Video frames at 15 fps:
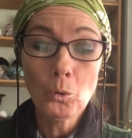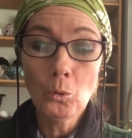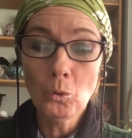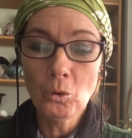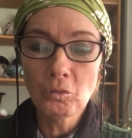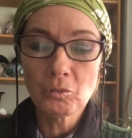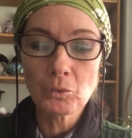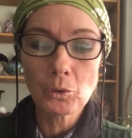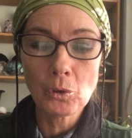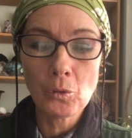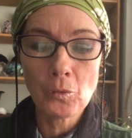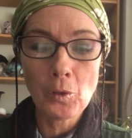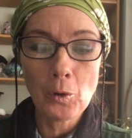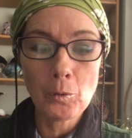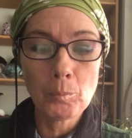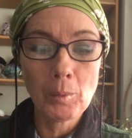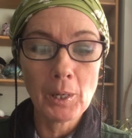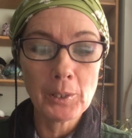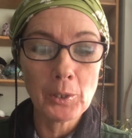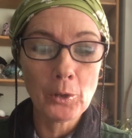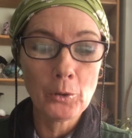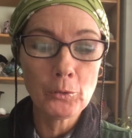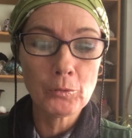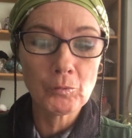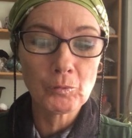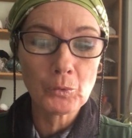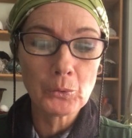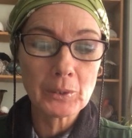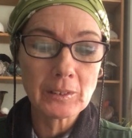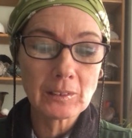Awful though my own
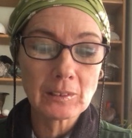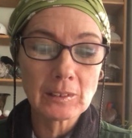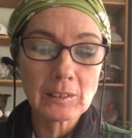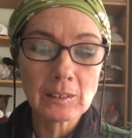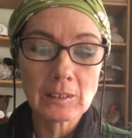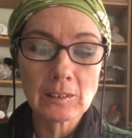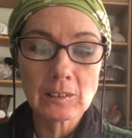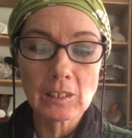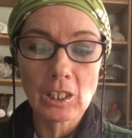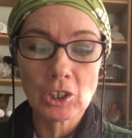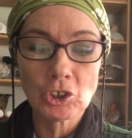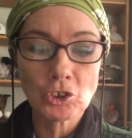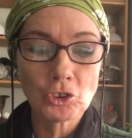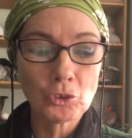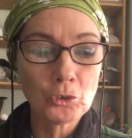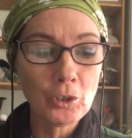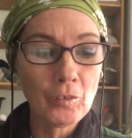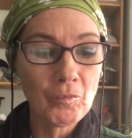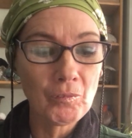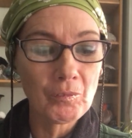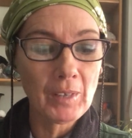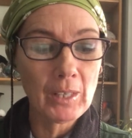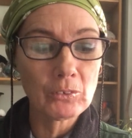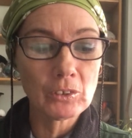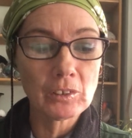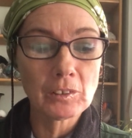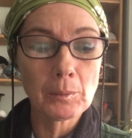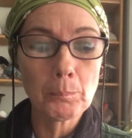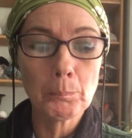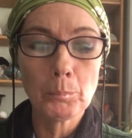voice is, I should have found
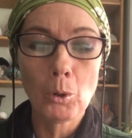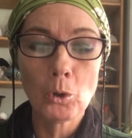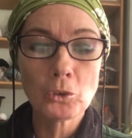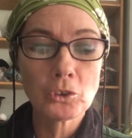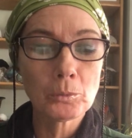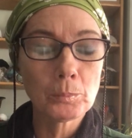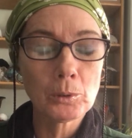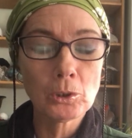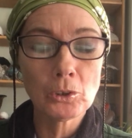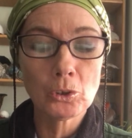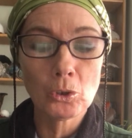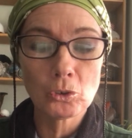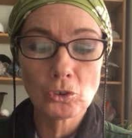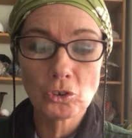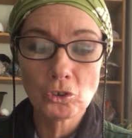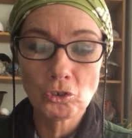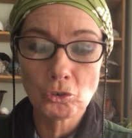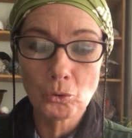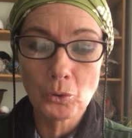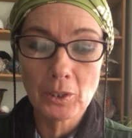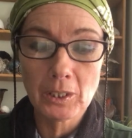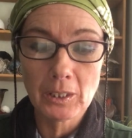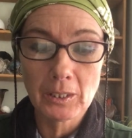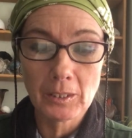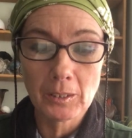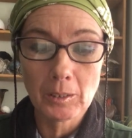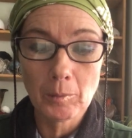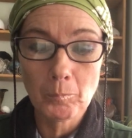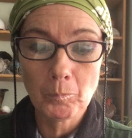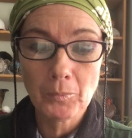it impossible not to join
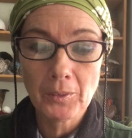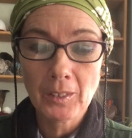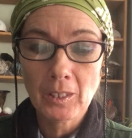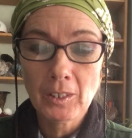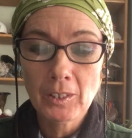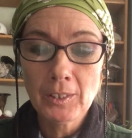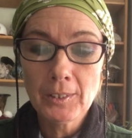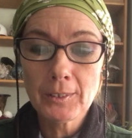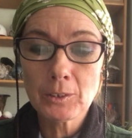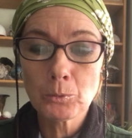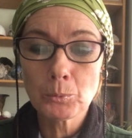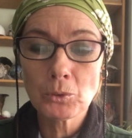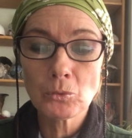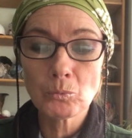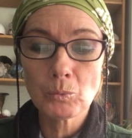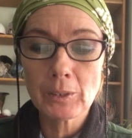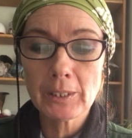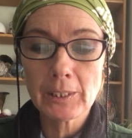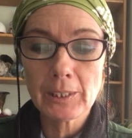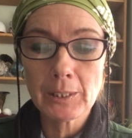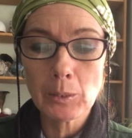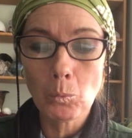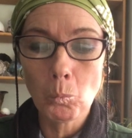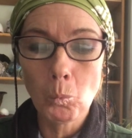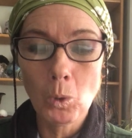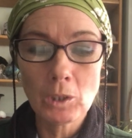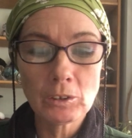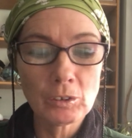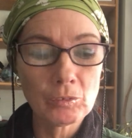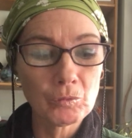in. It was really
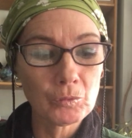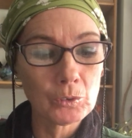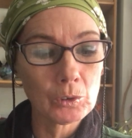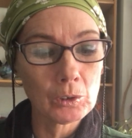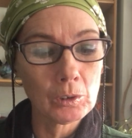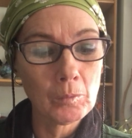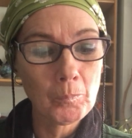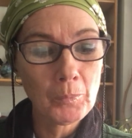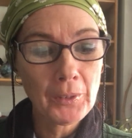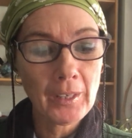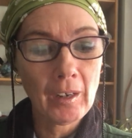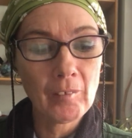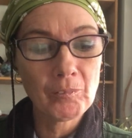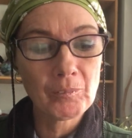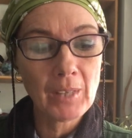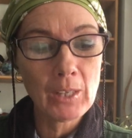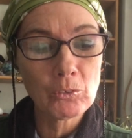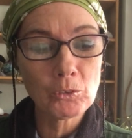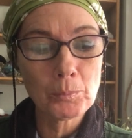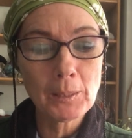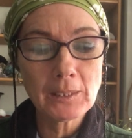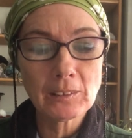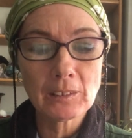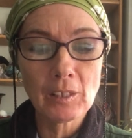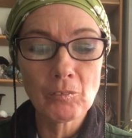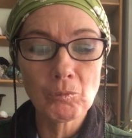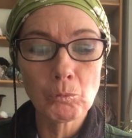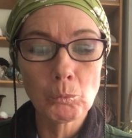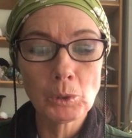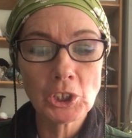wonderful I found
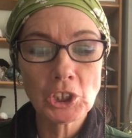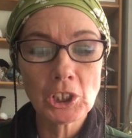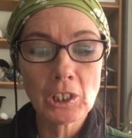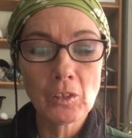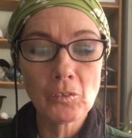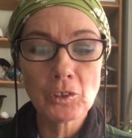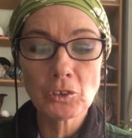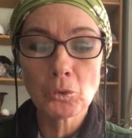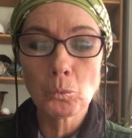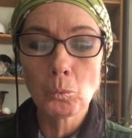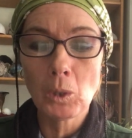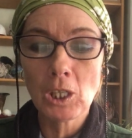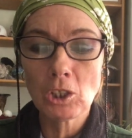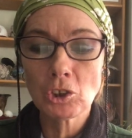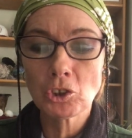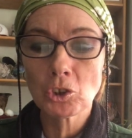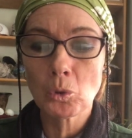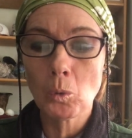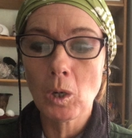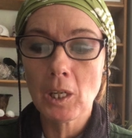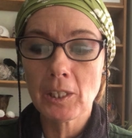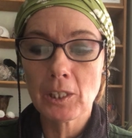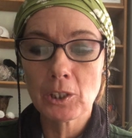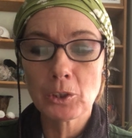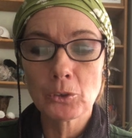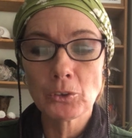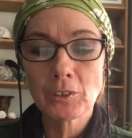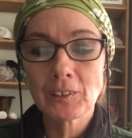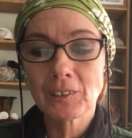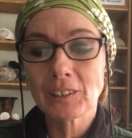myself wishing that a Welsh choir
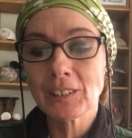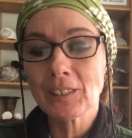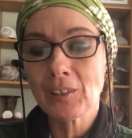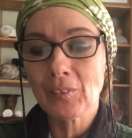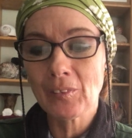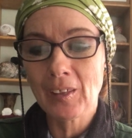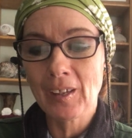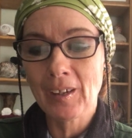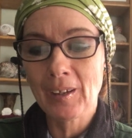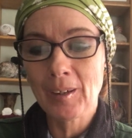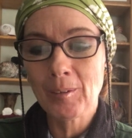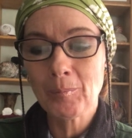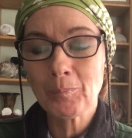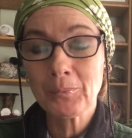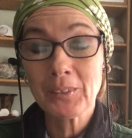could sing there.